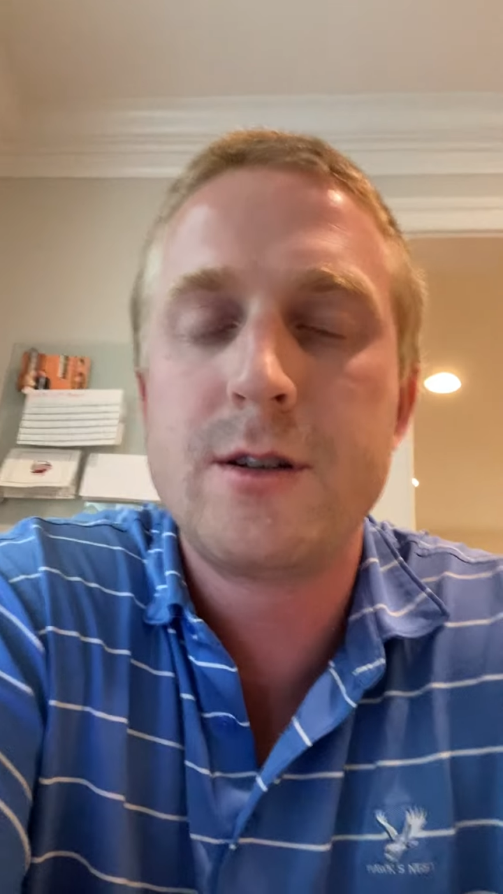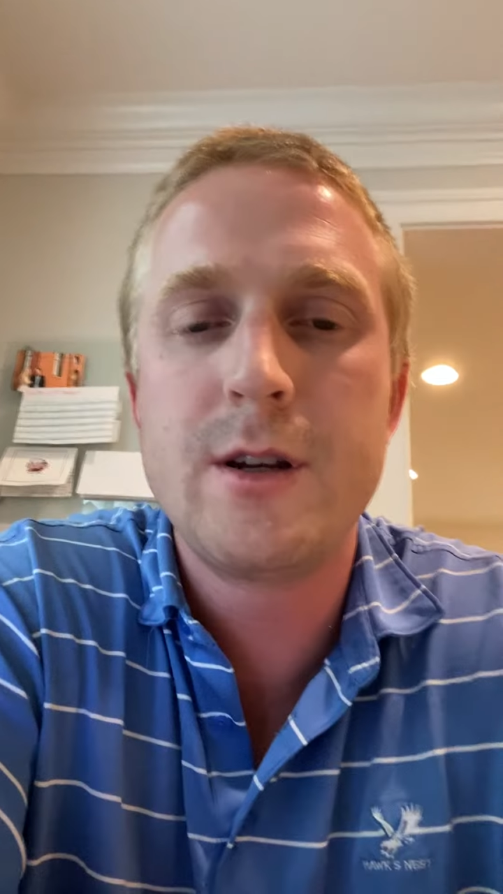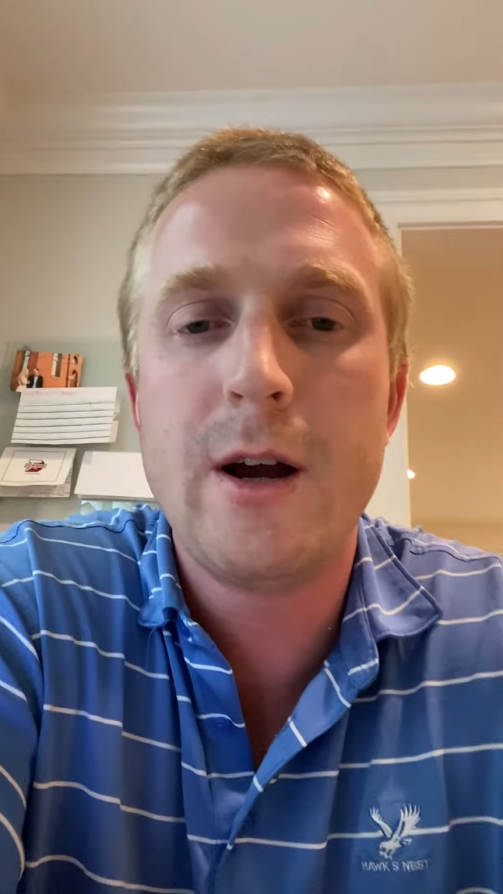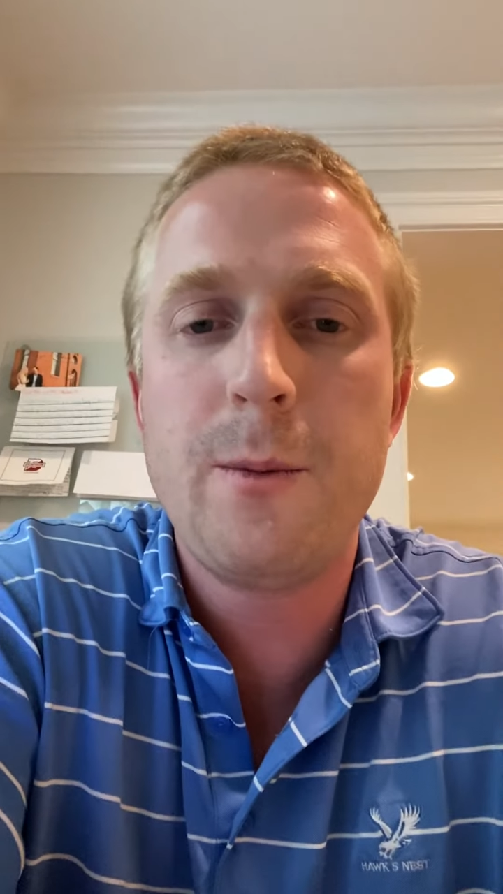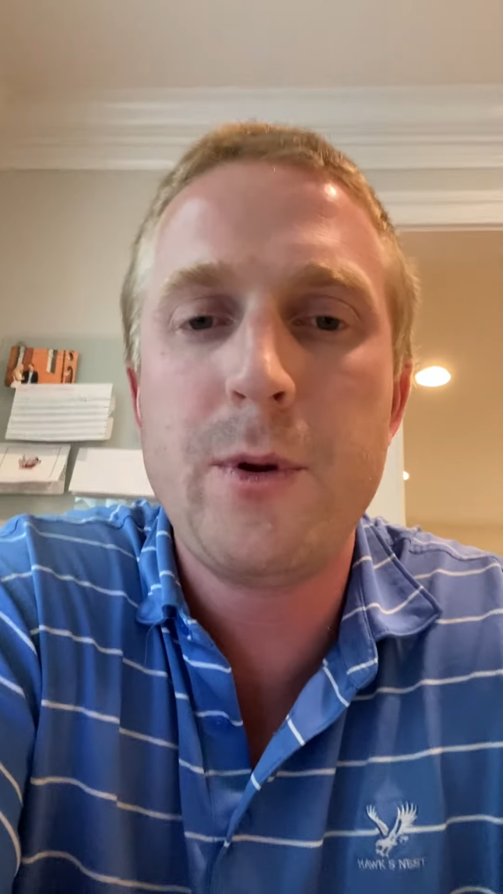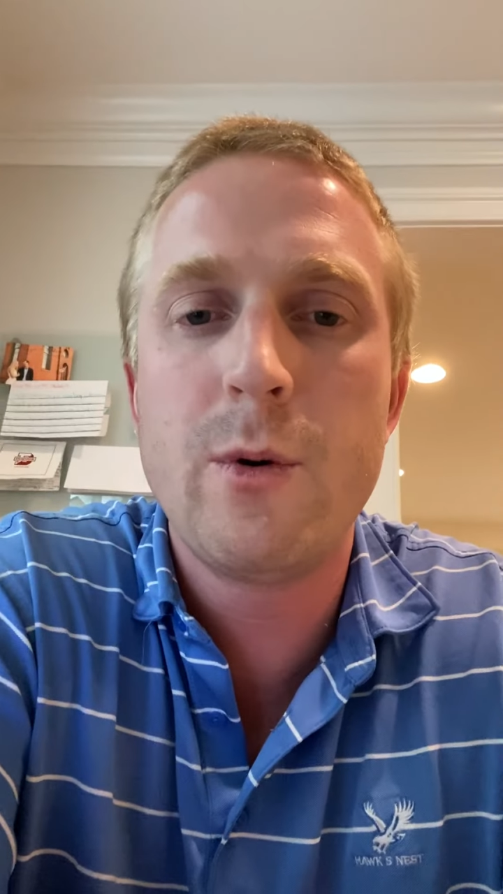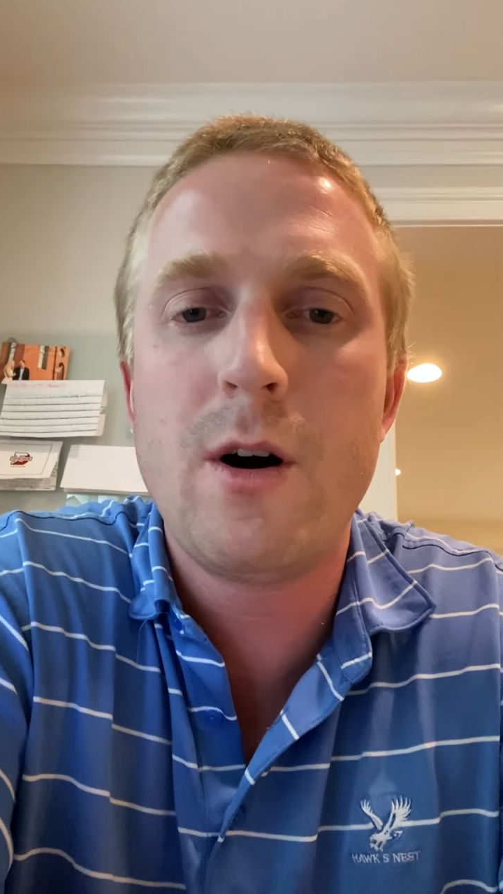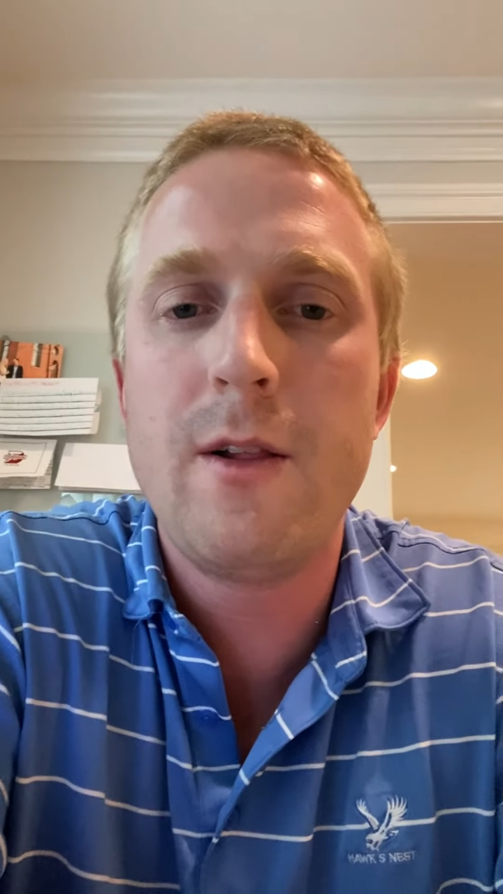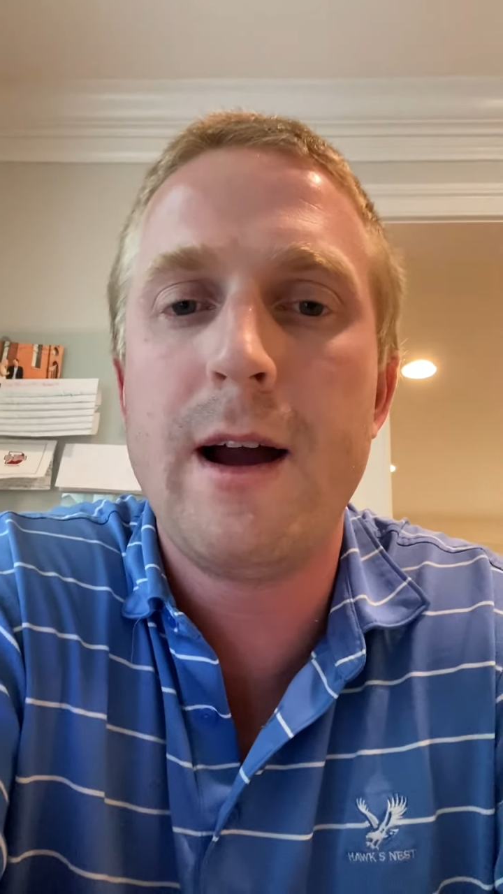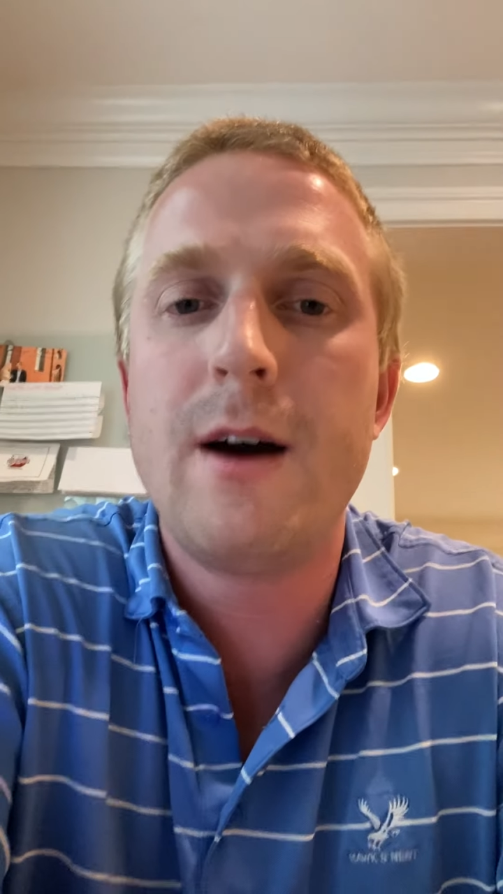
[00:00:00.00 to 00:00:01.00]
To help you
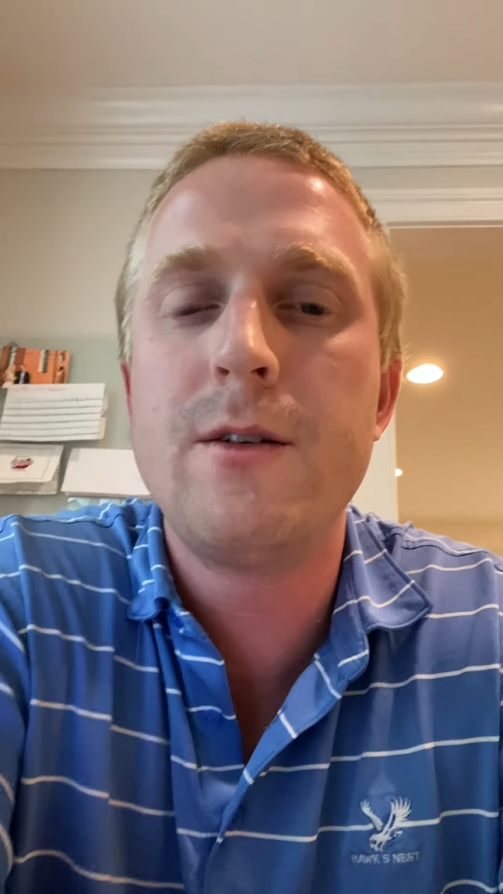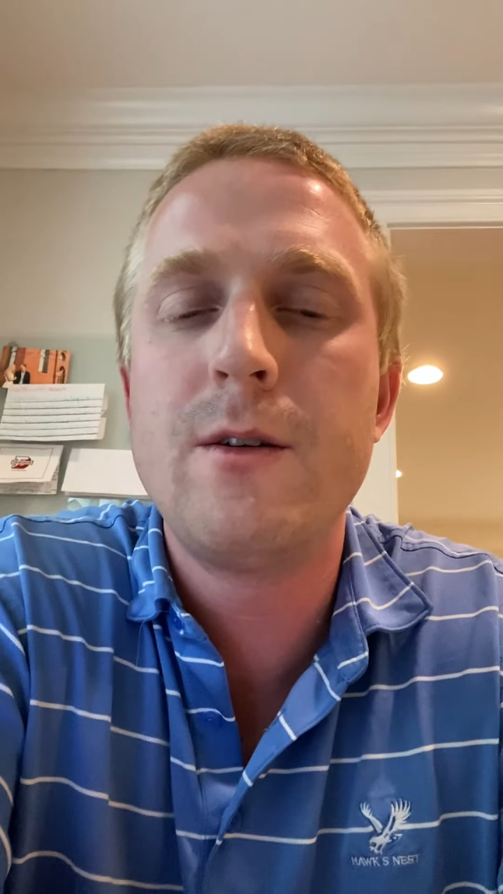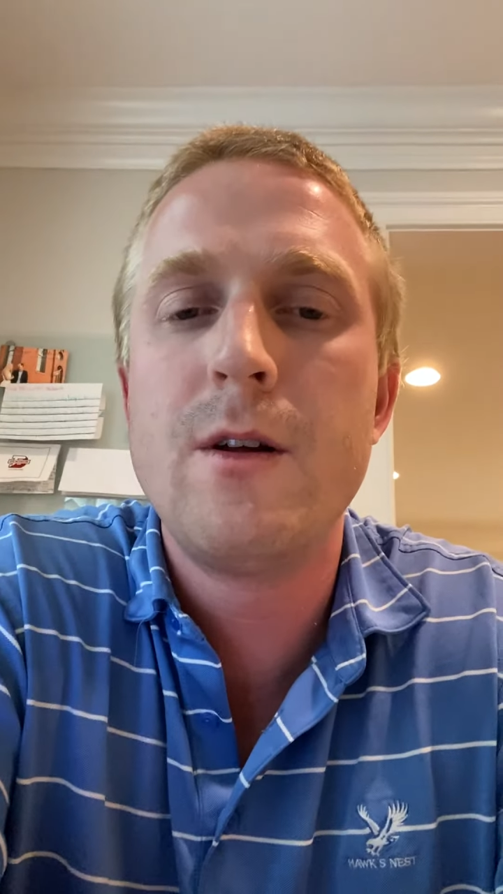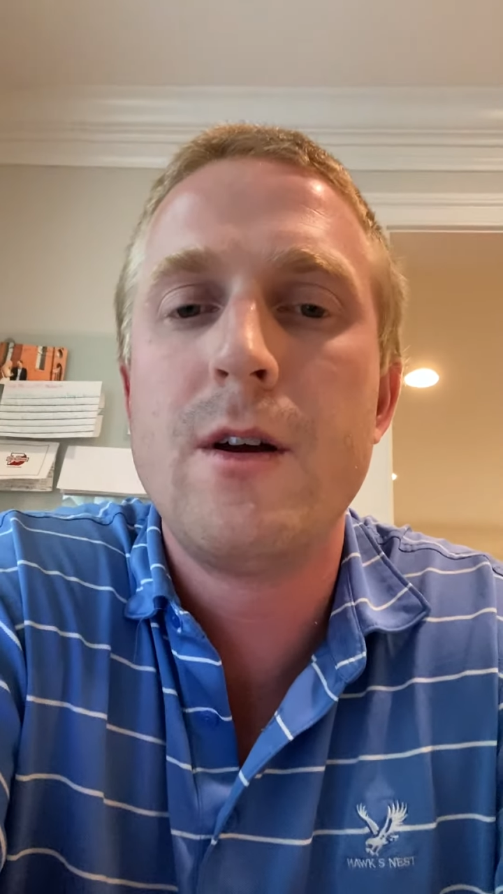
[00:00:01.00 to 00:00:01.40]
all out,